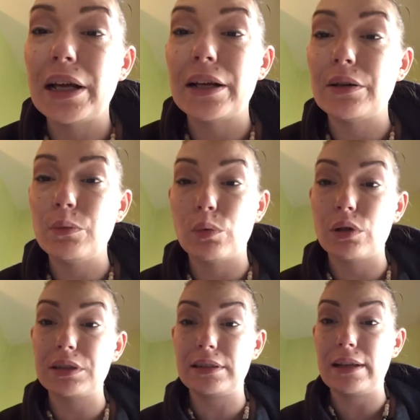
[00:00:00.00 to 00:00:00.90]
and it
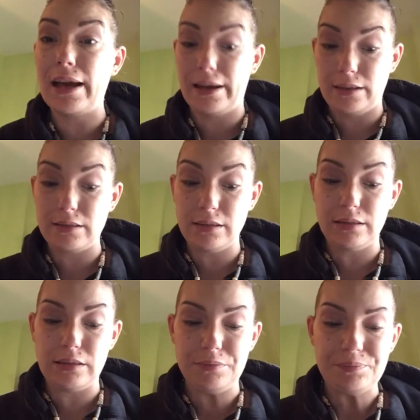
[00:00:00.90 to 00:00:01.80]
works
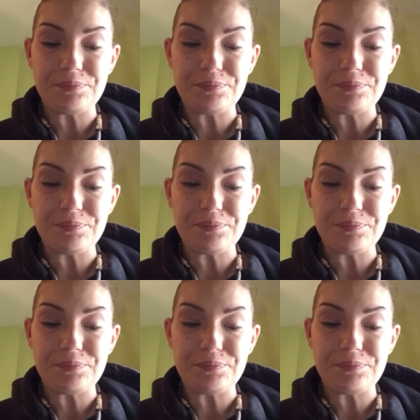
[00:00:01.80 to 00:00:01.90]
excellent.